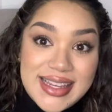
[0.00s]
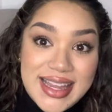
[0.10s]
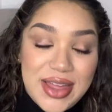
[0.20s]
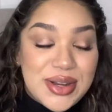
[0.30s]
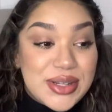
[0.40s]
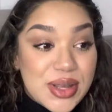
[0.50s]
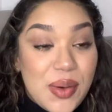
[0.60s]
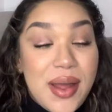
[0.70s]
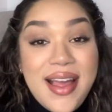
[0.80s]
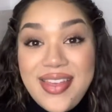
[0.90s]
together. So
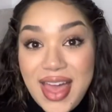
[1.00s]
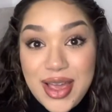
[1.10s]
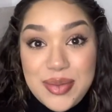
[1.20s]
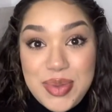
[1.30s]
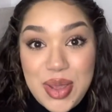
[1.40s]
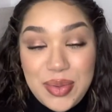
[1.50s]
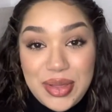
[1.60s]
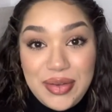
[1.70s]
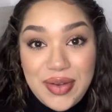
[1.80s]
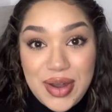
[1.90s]
that could be a
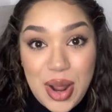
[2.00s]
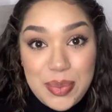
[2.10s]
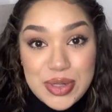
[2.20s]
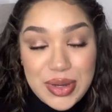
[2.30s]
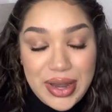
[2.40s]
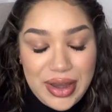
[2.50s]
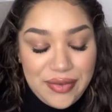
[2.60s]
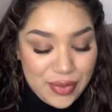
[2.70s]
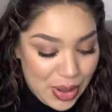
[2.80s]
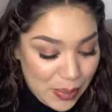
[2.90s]
really fun opportunity
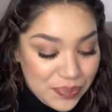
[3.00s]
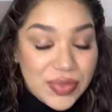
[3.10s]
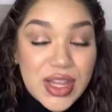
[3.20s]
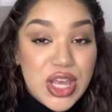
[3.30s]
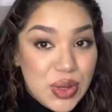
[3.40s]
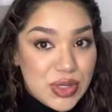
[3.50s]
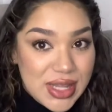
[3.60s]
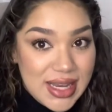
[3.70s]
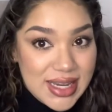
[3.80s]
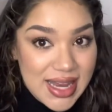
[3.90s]
for you. Huge
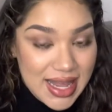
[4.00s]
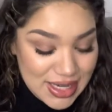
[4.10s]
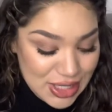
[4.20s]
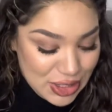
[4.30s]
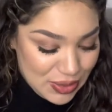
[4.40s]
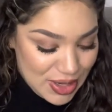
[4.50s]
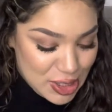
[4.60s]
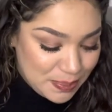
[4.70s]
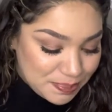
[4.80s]
thing to take into consideration.